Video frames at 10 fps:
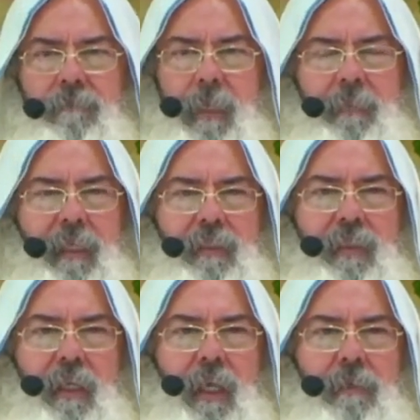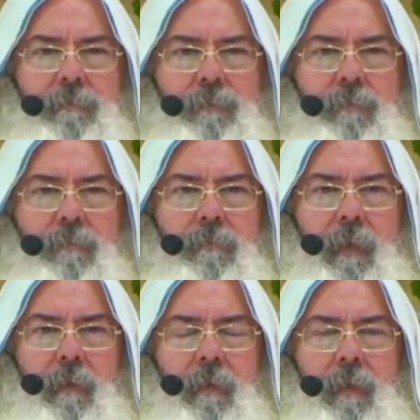To live the way
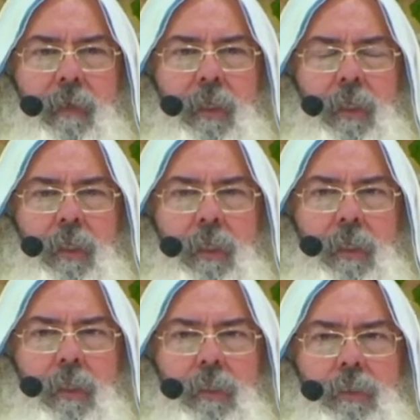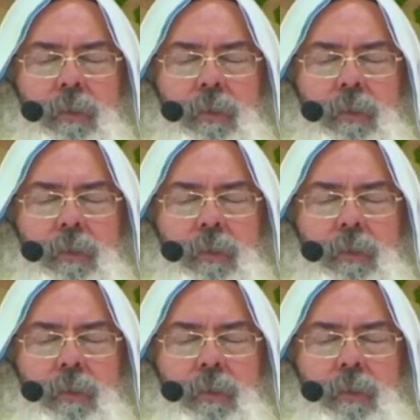Joshua wants.